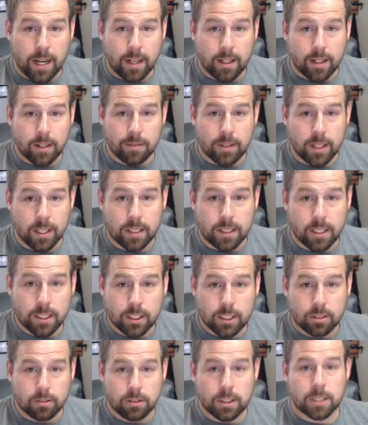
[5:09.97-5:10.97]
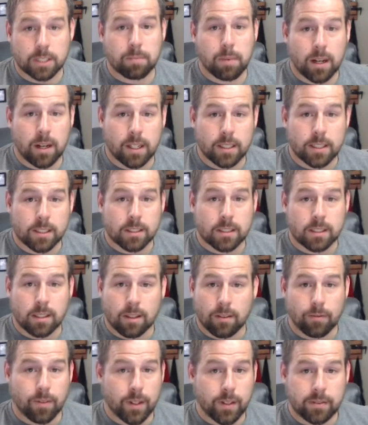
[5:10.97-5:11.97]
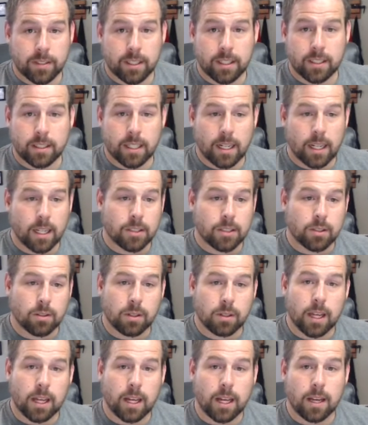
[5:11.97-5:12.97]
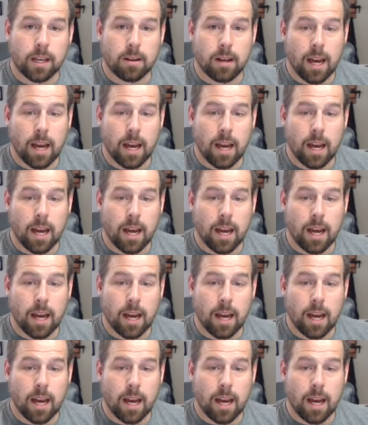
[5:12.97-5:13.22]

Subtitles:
enough the initial response, 15 days, okay.